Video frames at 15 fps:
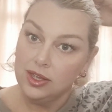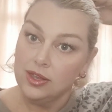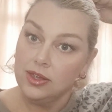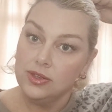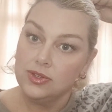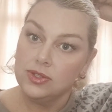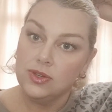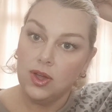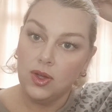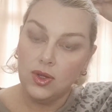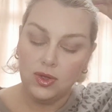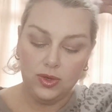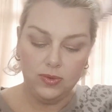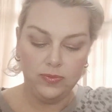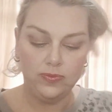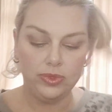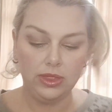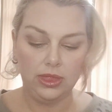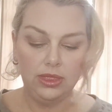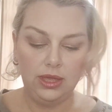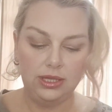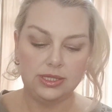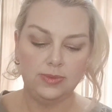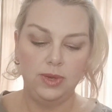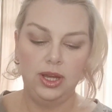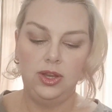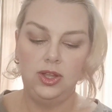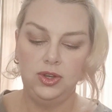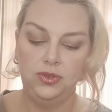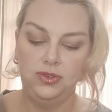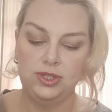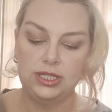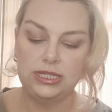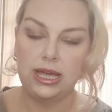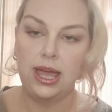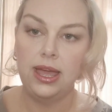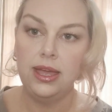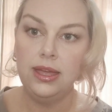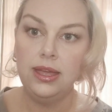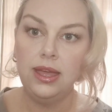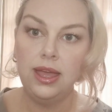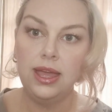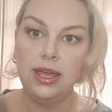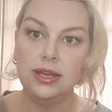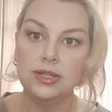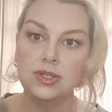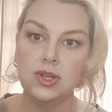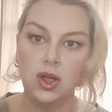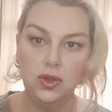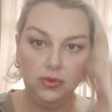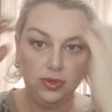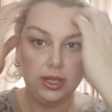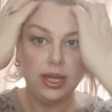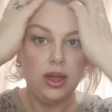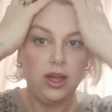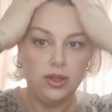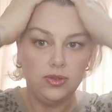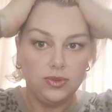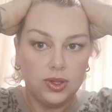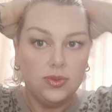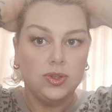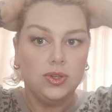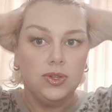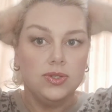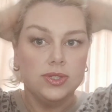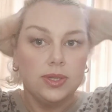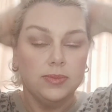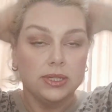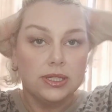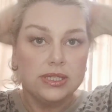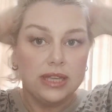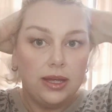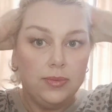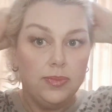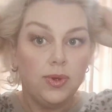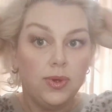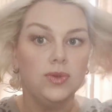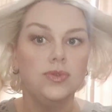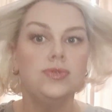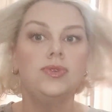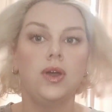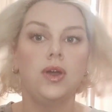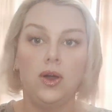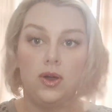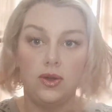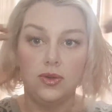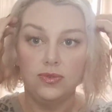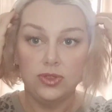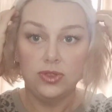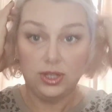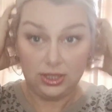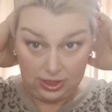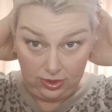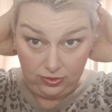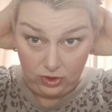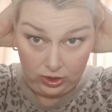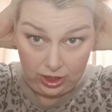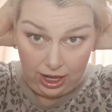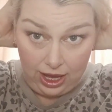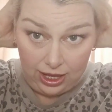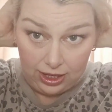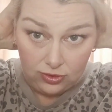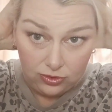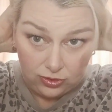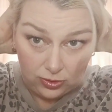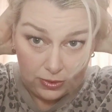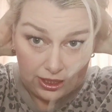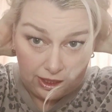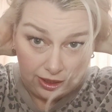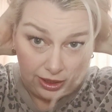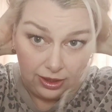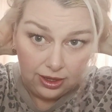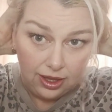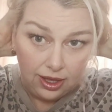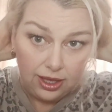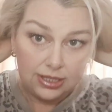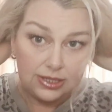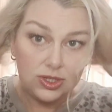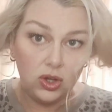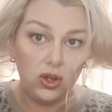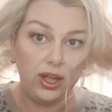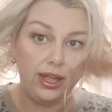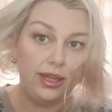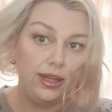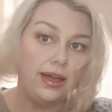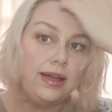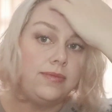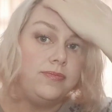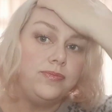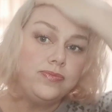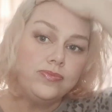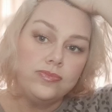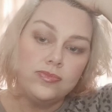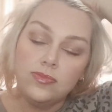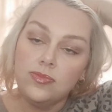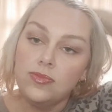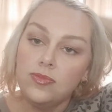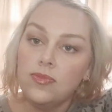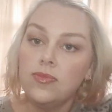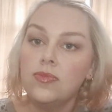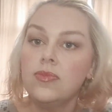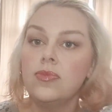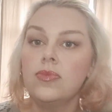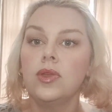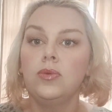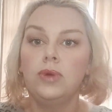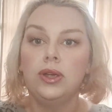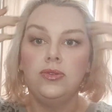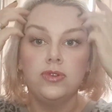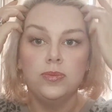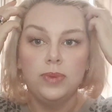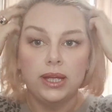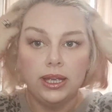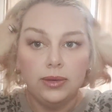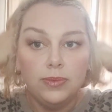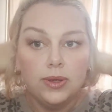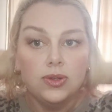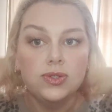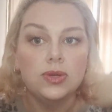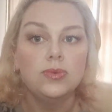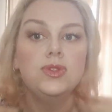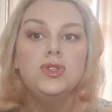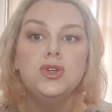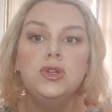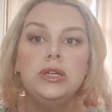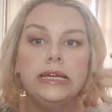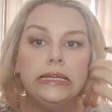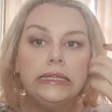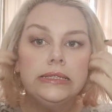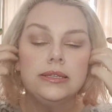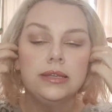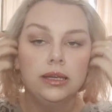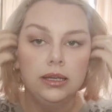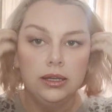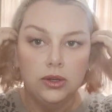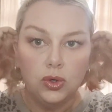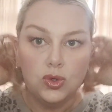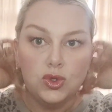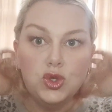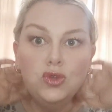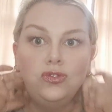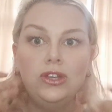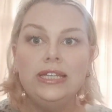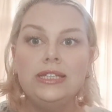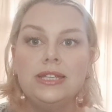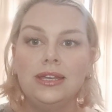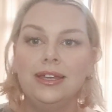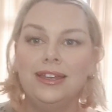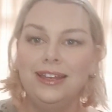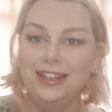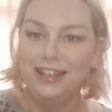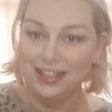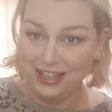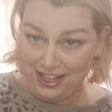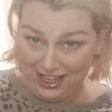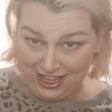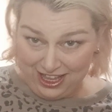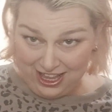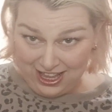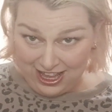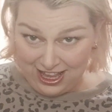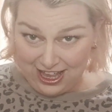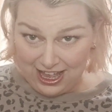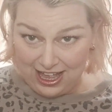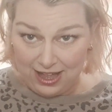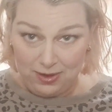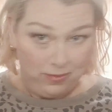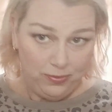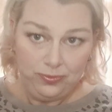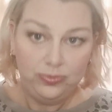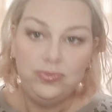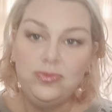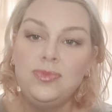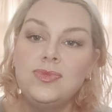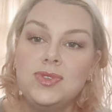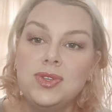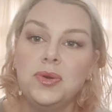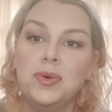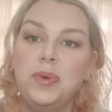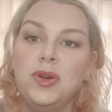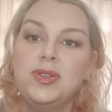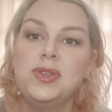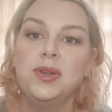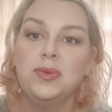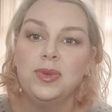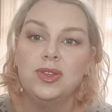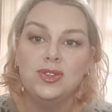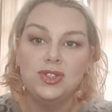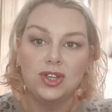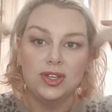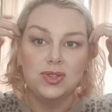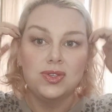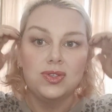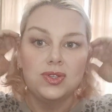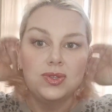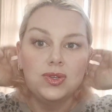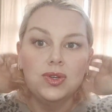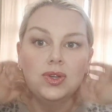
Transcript: So that's my look for the day, and hopefully I've given you some examples of things that have gotten harder for me as I went from being a person with 2 legs or 2 feet to a person with just